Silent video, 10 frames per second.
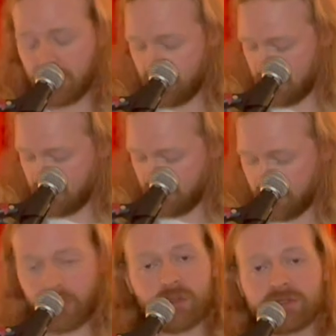because
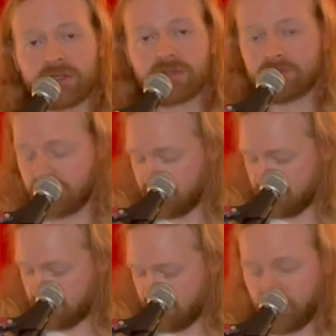we've
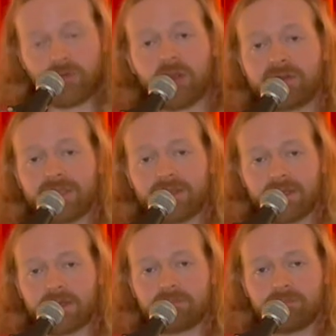got a D there,
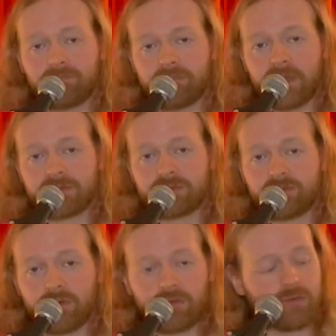that's our root note,
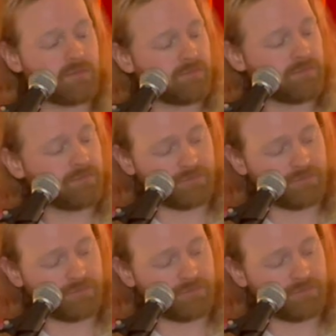so